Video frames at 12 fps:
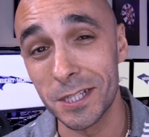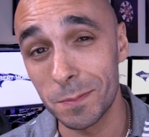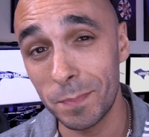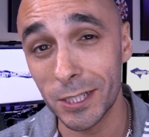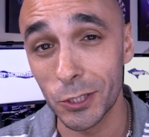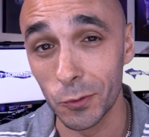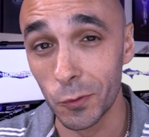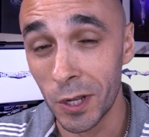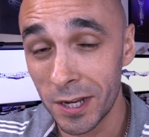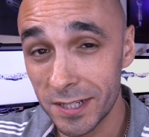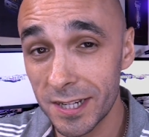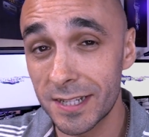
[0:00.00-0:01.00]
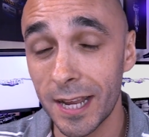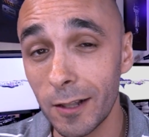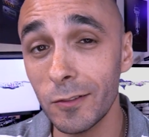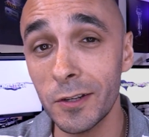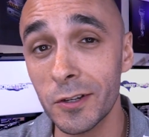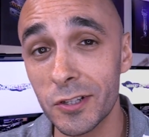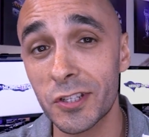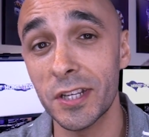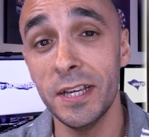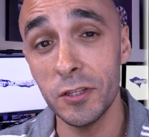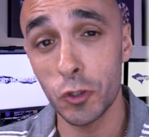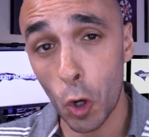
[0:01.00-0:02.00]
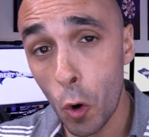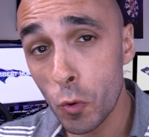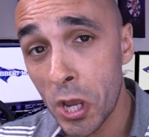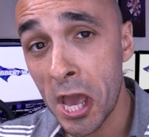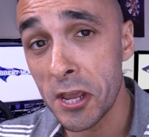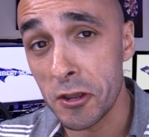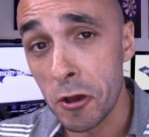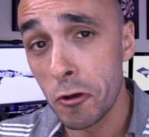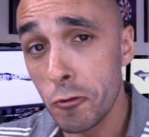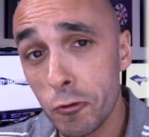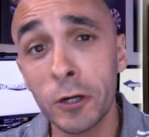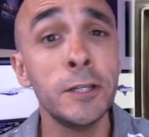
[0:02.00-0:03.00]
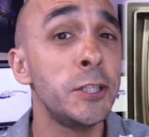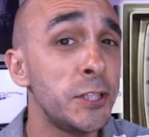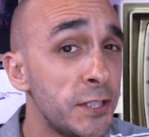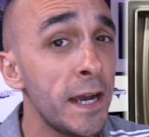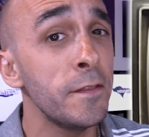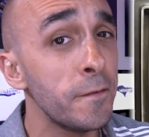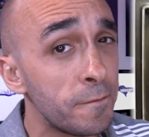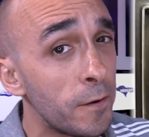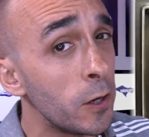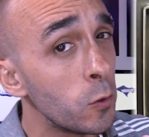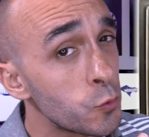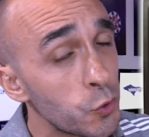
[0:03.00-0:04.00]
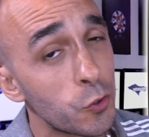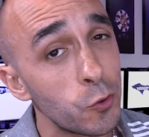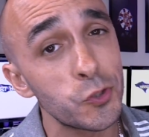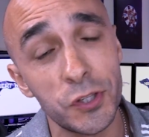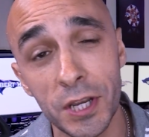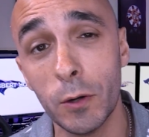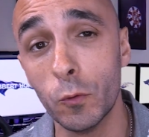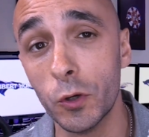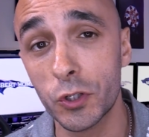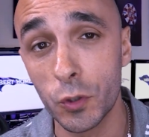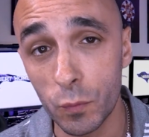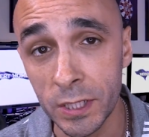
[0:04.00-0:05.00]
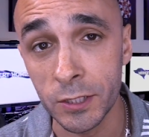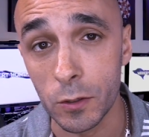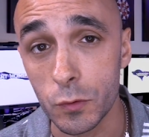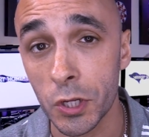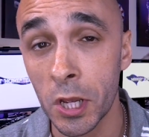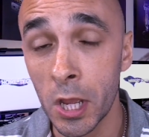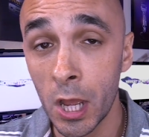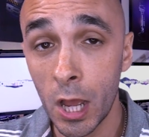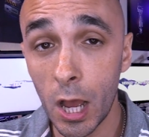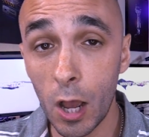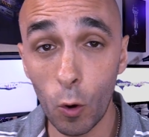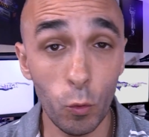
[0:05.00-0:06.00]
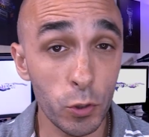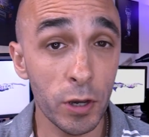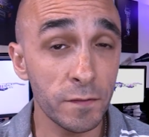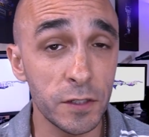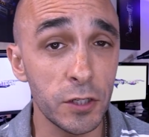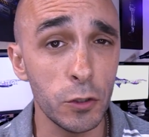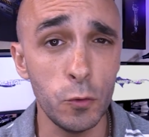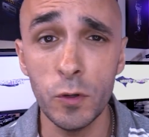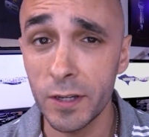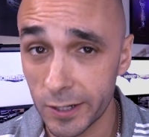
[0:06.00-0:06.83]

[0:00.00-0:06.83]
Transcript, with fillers: special to tell Linux it's okay, you can share the files across the network to Windows. Uh, all you have to do,